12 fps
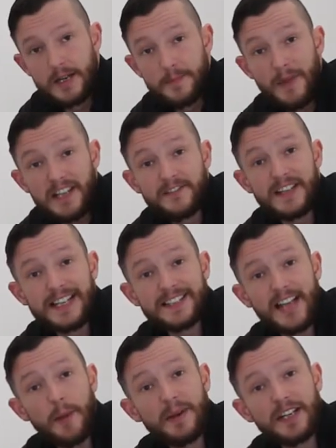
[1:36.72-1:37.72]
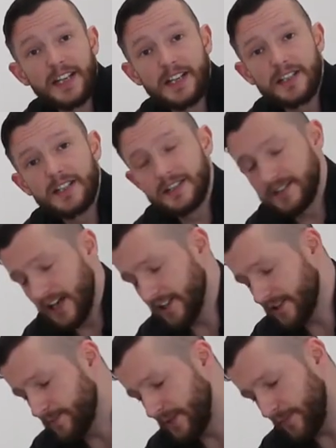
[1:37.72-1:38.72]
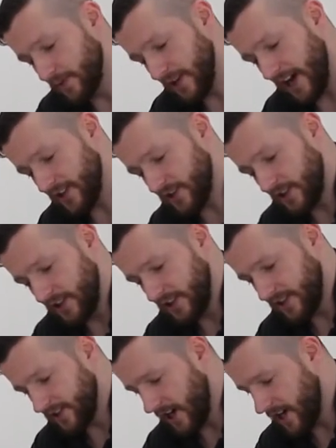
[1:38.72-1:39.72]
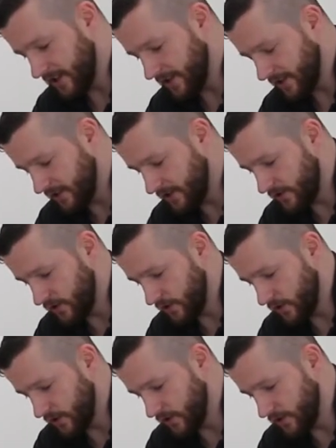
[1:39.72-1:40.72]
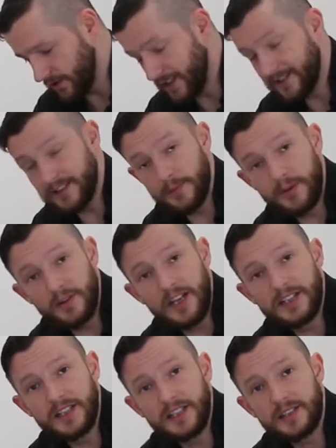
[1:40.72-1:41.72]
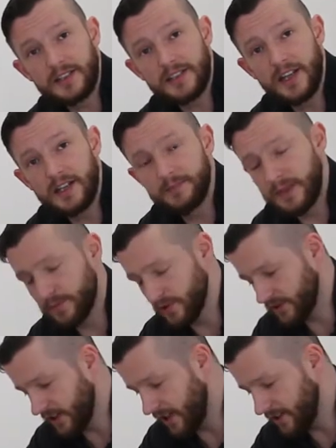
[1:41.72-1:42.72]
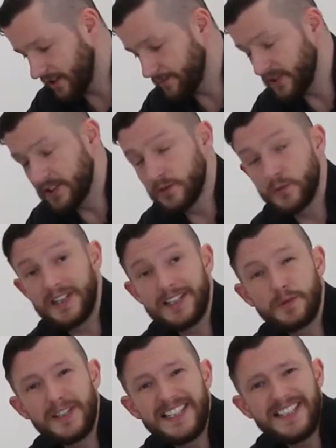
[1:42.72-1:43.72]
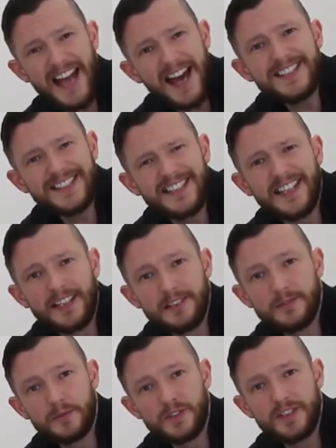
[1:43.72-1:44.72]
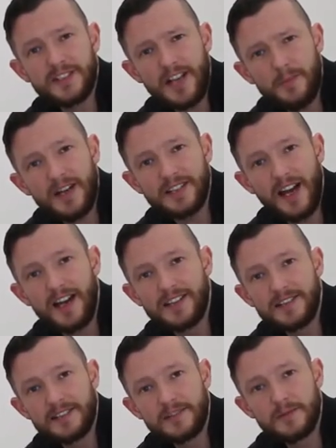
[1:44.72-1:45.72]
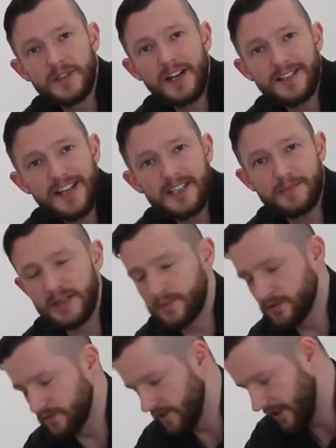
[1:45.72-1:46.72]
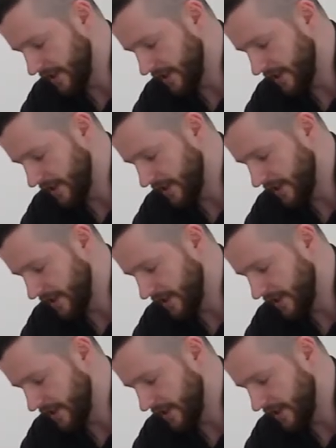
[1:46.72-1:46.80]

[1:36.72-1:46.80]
bad things happening, that people actually starting to get separated and people starting to be really, really nasty, which is, come on guys, we are nice people,